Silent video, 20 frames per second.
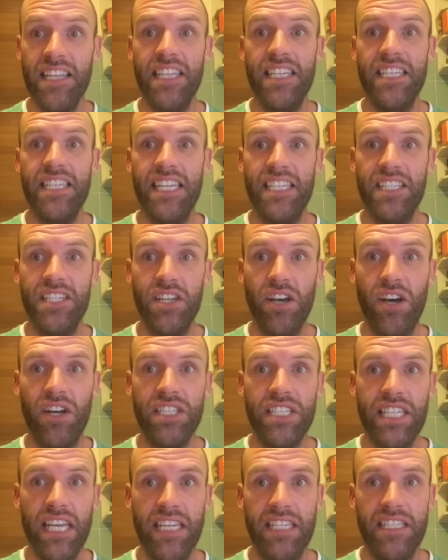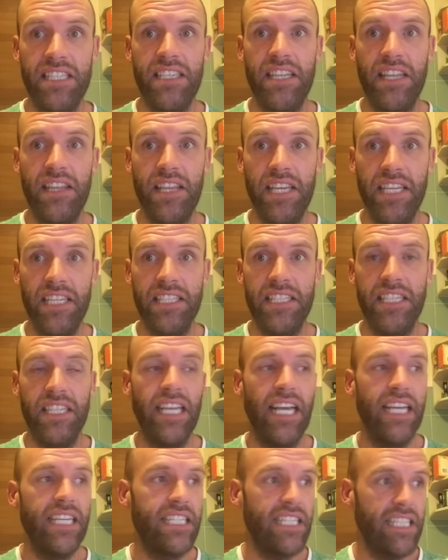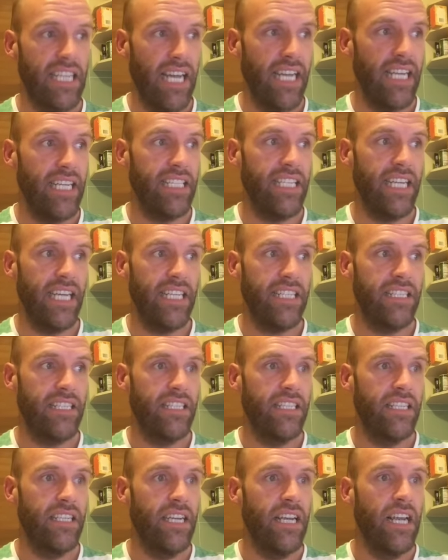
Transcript: that does not test the things that they say it tests.